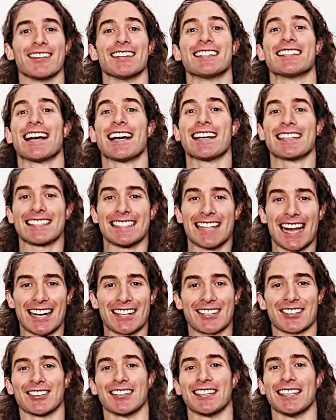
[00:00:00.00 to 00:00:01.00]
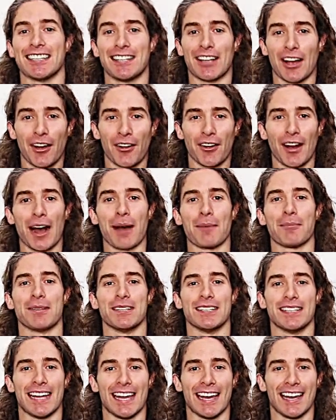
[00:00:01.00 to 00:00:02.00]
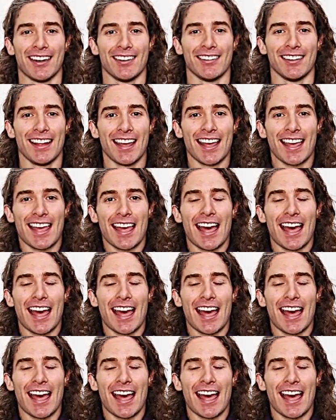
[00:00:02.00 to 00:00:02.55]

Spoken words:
It does naturally go up and down,